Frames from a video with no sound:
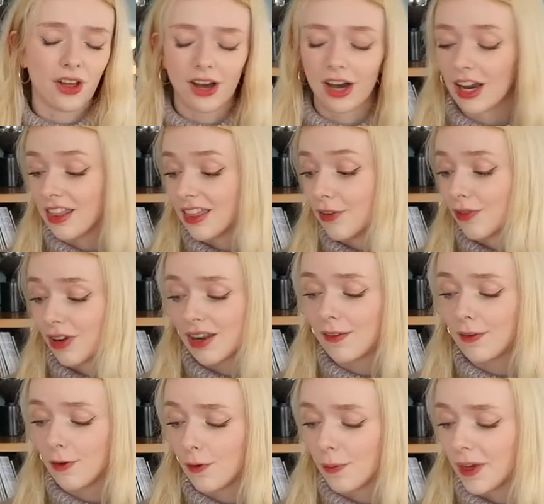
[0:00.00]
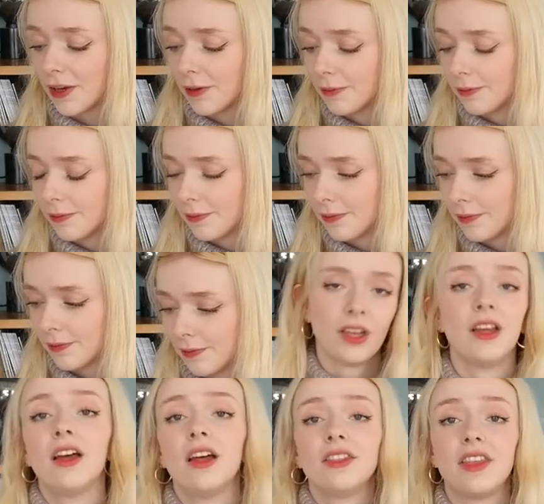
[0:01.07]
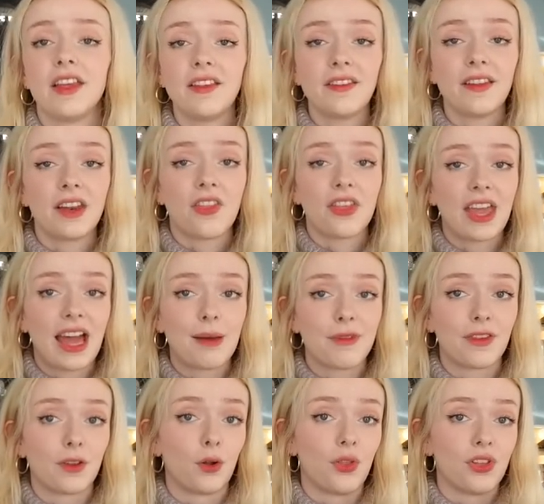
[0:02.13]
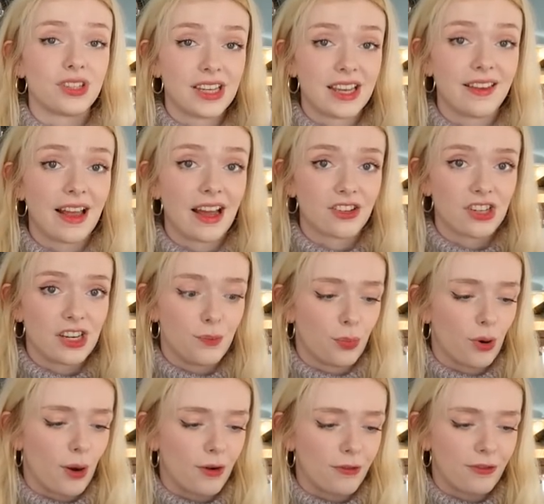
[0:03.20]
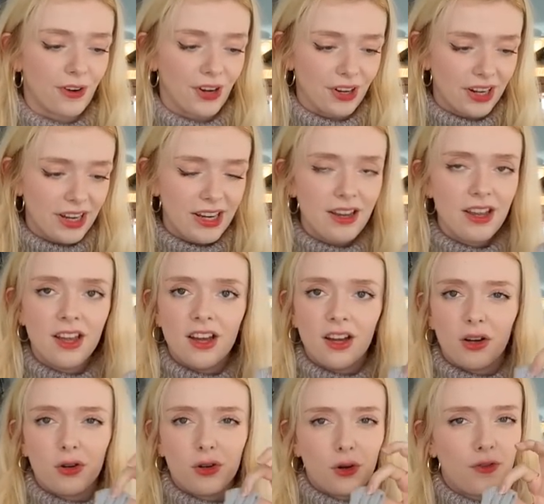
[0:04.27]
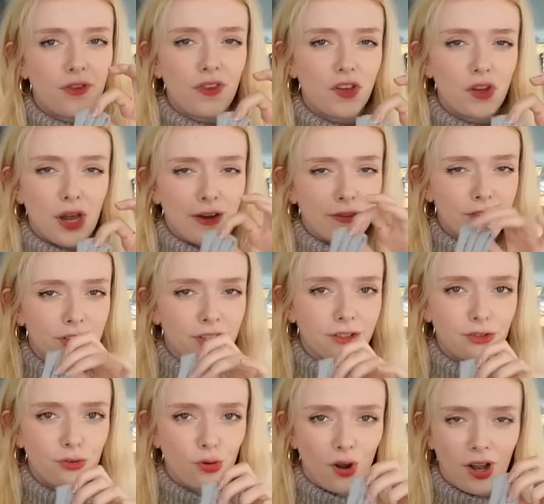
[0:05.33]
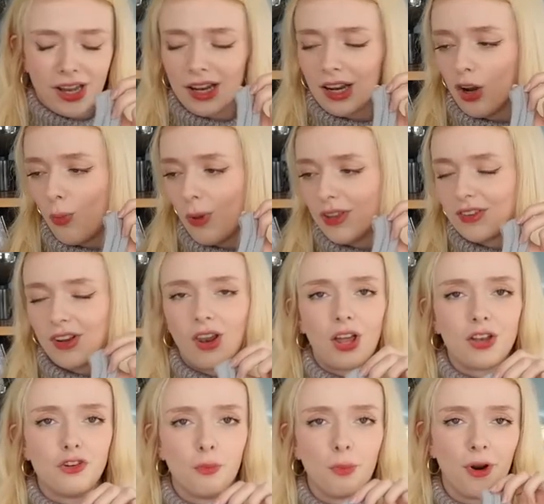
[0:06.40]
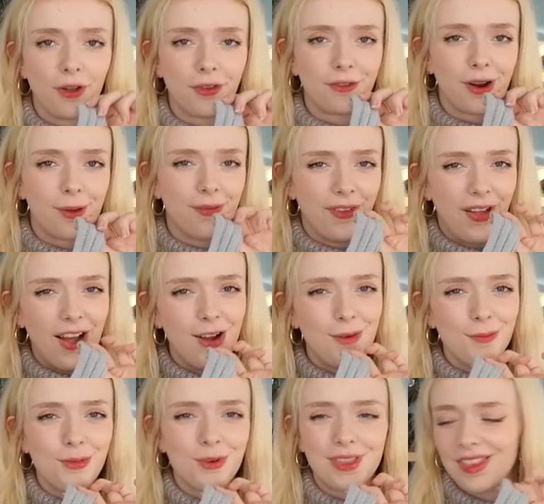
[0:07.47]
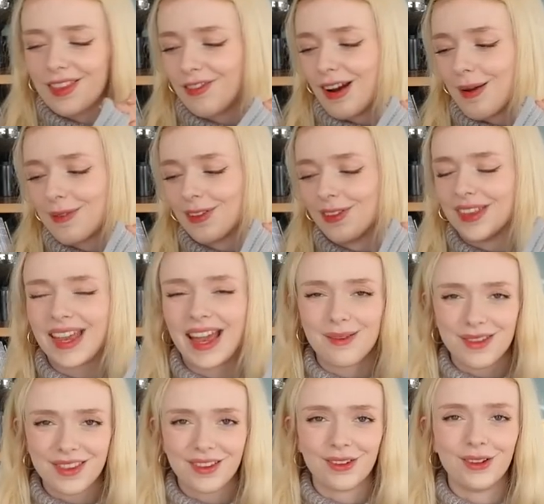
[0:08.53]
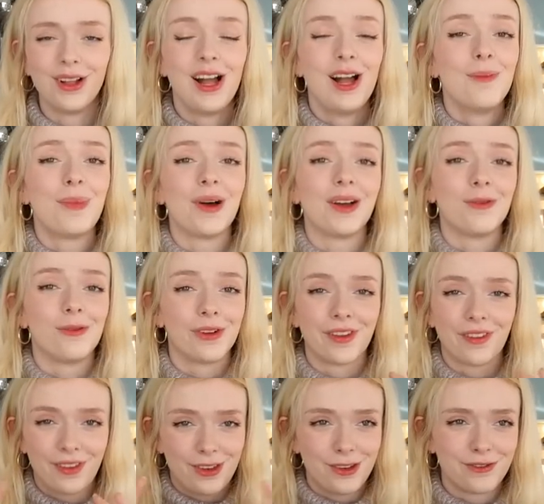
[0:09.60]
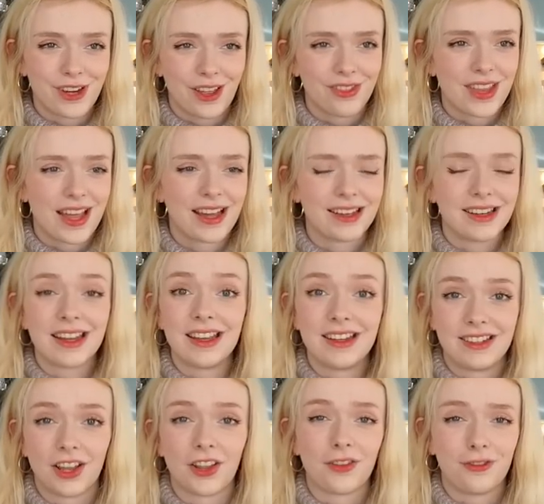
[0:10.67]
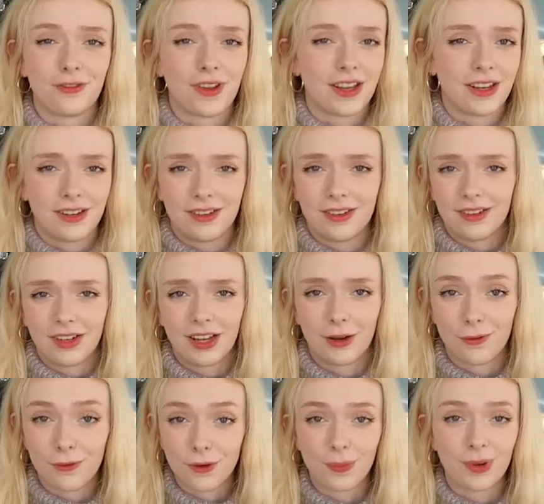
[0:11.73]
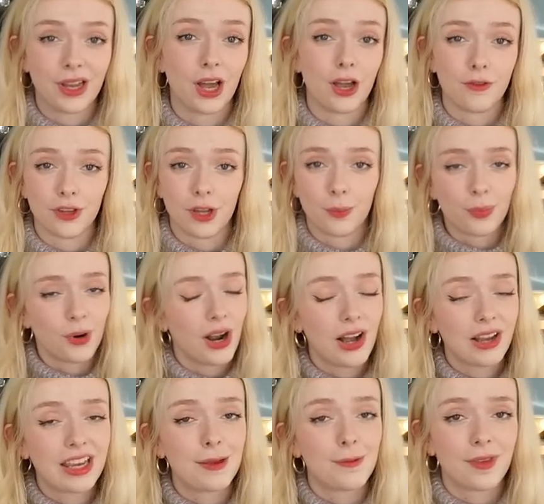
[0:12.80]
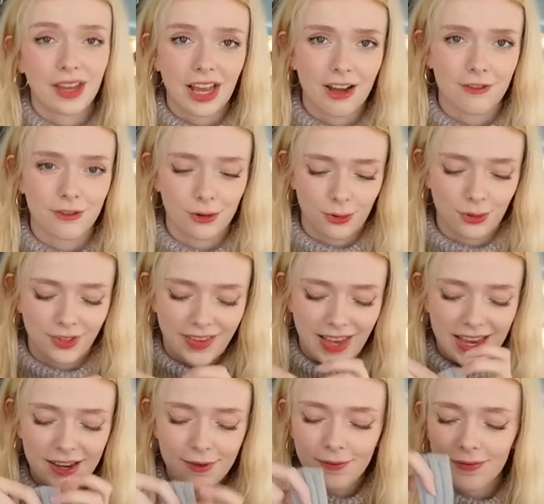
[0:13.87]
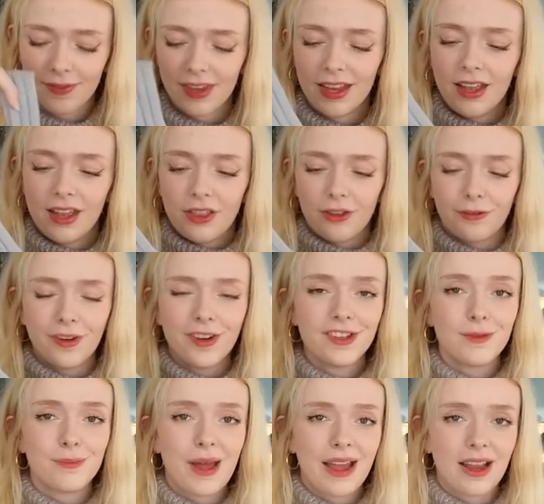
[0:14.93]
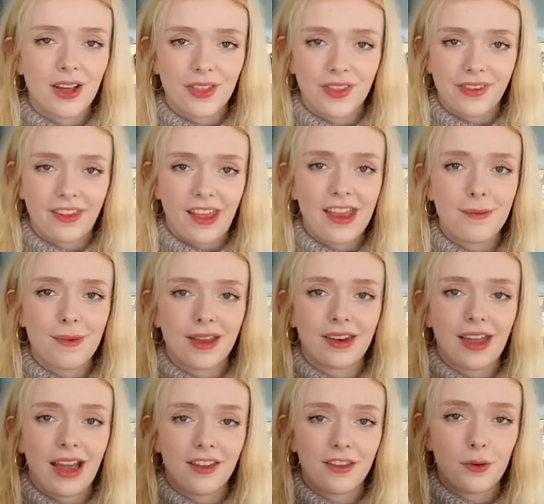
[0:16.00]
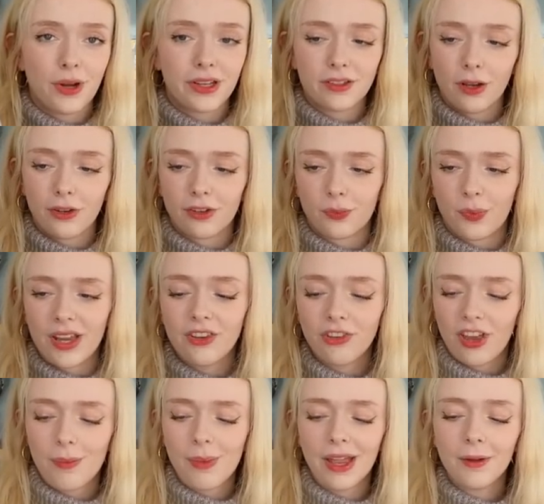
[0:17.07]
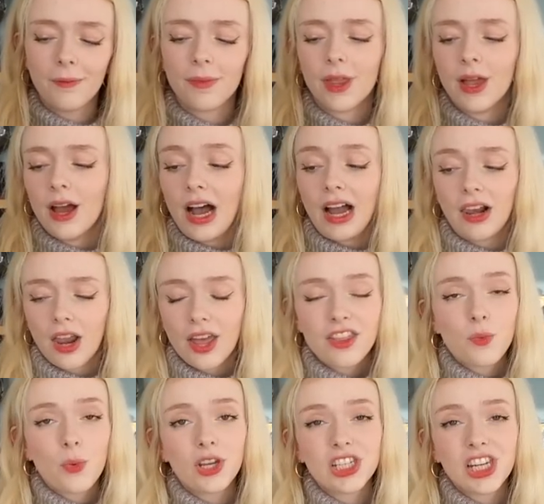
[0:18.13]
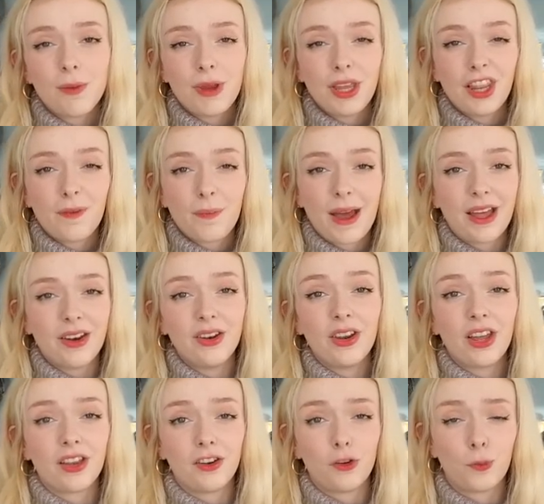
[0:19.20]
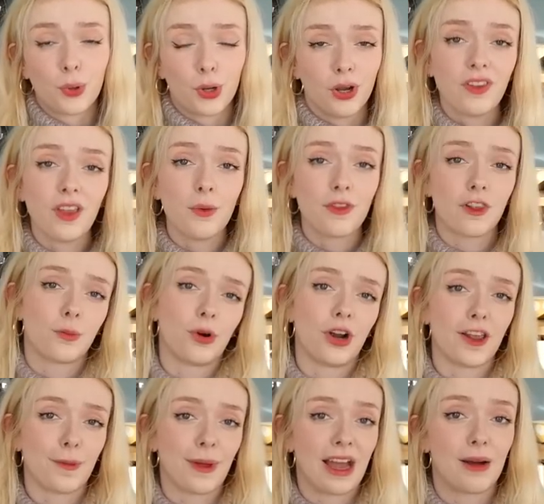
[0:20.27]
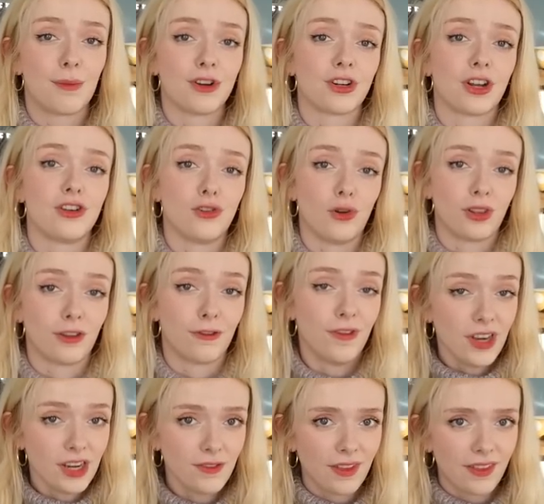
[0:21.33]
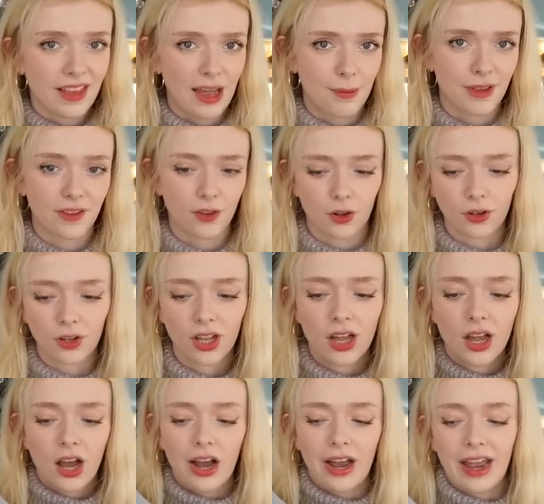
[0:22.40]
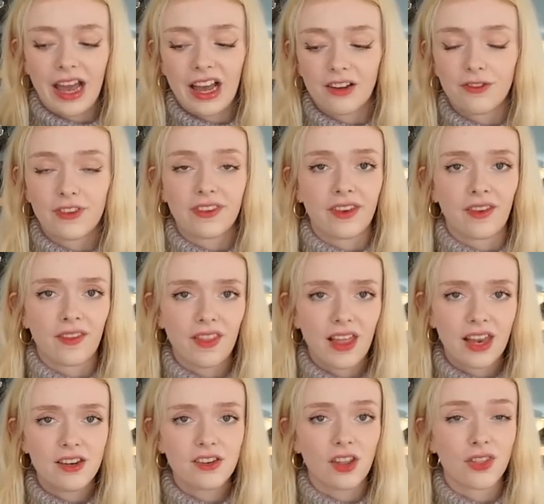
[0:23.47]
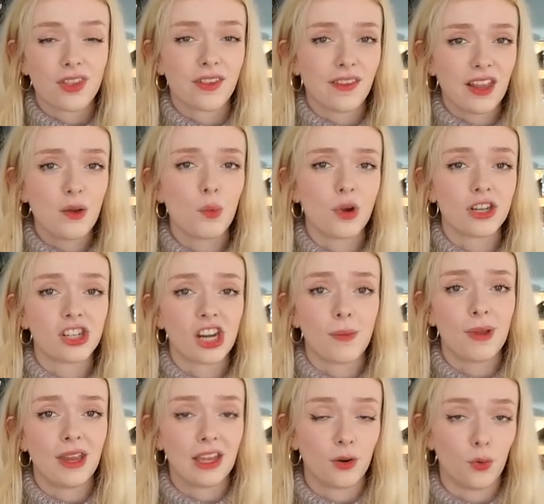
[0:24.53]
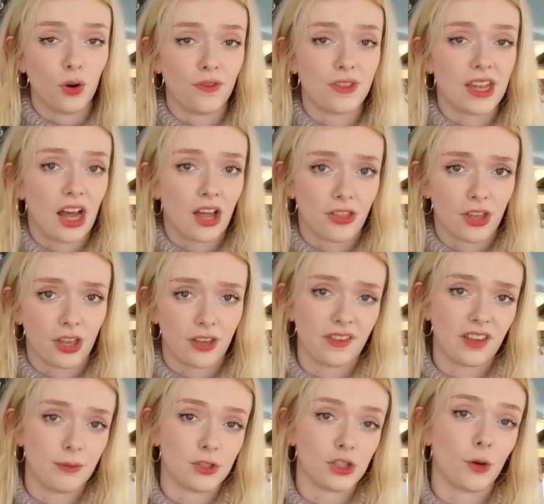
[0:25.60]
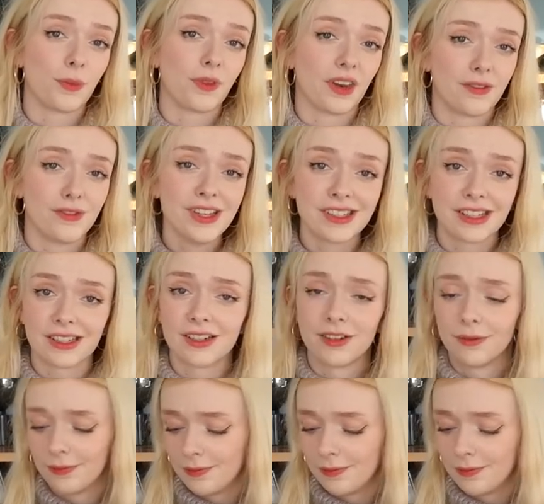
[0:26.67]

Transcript: that I think really suits me. This is another camisole that is actually bra-friendly. Obviously you have to try a little bit to line your bra straps up with the straps on the camisole, but once you've done that, it does fit comfortably over the bra, keeps it covered all day. The front and back are the same and it has quite a lot of waist shaping. I like the waist shaping in this pattern, and because I was surprised by how much I enjoyed the fit of this camisole, I have since then done the same waist shaping in all of the other summer tops that I've knitted.